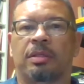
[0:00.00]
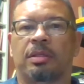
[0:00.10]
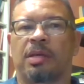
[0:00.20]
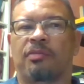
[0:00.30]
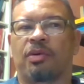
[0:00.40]

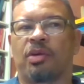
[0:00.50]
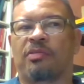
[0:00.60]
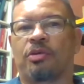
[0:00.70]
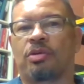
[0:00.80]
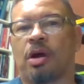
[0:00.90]
If
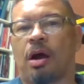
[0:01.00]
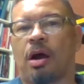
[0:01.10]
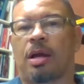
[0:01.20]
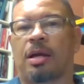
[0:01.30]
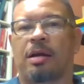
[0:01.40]
you
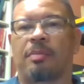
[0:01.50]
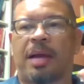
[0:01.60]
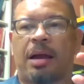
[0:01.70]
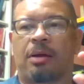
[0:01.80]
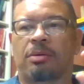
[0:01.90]
talk
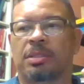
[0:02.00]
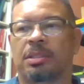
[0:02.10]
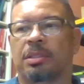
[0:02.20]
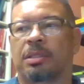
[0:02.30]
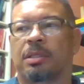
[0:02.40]
about
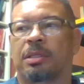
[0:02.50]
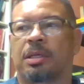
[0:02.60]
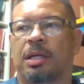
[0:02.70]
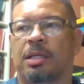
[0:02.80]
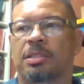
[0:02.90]

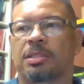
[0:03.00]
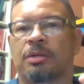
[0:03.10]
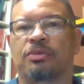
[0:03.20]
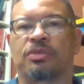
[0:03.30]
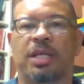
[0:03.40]

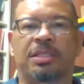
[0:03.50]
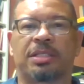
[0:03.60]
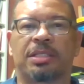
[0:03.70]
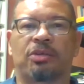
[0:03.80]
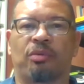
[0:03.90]
social
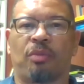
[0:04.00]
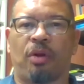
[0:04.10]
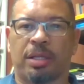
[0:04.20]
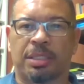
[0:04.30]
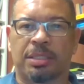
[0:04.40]
justice, you're a
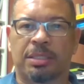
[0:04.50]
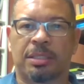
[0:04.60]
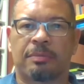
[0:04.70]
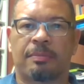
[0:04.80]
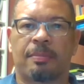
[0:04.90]
Marxist.
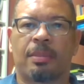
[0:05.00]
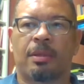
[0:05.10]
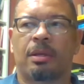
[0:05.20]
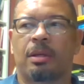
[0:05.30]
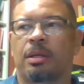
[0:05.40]

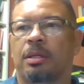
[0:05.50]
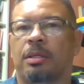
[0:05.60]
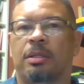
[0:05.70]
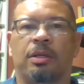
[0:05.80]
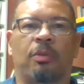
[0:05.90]

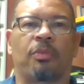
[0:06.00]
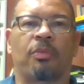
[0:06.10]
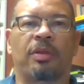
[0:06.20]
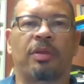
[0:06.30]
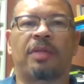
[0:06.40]
You know,
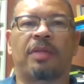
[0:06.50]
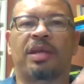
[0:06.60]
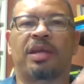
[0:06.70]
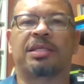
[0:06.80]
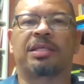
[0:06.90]

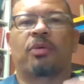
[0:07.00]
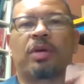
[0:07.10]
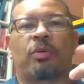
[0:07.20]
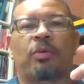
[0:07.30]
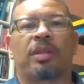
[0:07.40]
things that
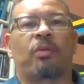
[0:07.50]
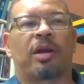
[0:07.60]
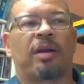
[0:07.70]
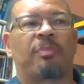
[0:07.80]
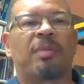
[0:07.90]

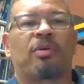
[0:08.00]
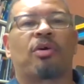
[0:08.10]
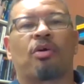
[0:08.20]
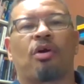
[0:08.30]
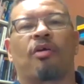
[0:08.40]
where people
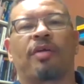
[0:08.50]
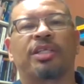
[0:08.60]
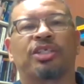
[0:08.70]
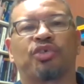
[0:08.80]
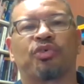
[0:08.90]
are already
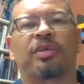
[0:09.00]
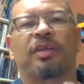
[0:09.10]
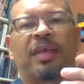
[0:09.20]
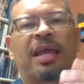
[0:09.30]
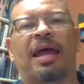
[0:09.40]
sure that
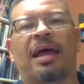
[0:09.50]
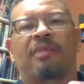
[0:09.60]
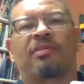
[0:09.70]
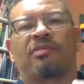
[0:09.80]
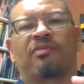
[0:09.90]
they have
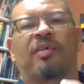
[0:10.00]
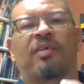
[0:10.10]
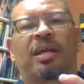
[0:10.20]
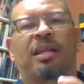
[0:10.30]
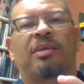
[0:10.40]
a very
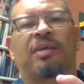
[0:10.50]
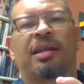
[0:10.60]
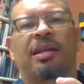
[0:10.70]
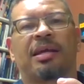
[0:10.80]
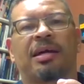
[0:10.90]
clear
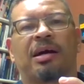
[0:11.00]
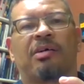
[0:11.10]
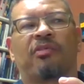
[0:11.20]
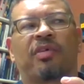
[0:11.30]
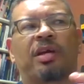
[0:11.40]
idea of